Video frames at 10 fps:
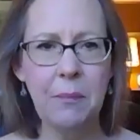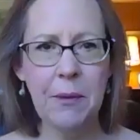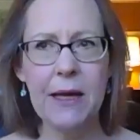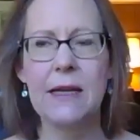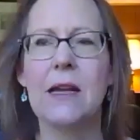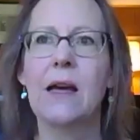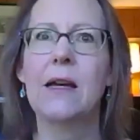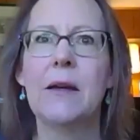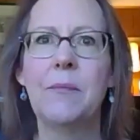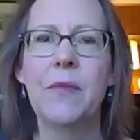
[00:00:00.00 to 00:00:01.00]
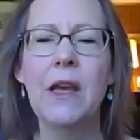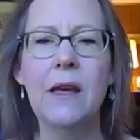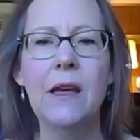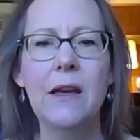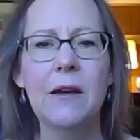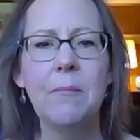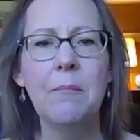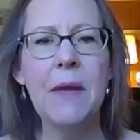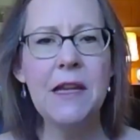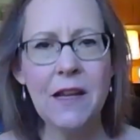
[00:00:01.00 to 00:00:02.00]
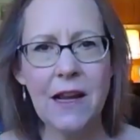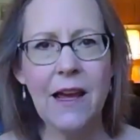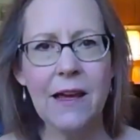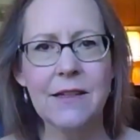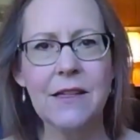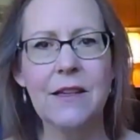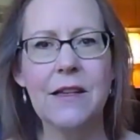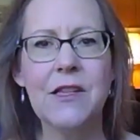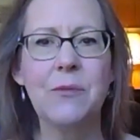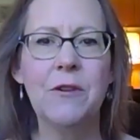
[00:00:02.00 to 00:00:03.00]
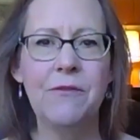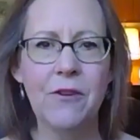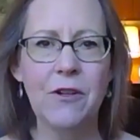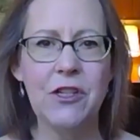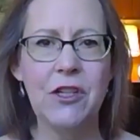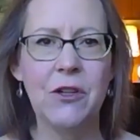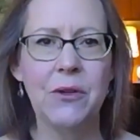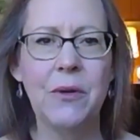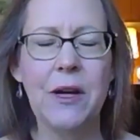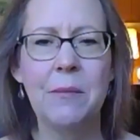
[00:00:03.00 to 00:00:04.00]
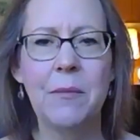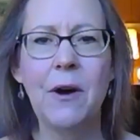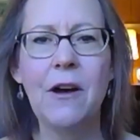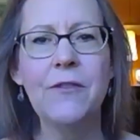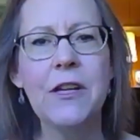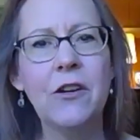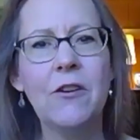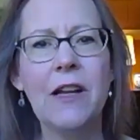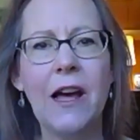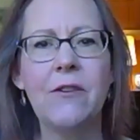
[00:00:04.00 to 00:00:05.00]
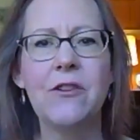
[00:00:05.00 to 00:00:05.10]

but Mignonette is referred to. Often in her letters,